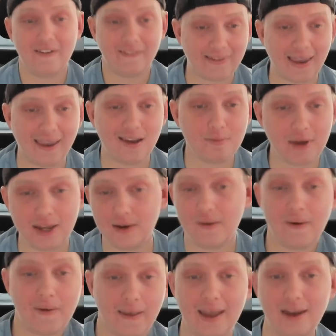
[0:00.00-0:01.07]
game in
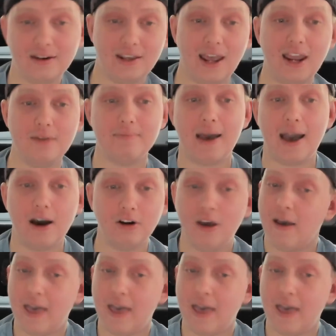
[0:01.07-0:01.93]
and game out,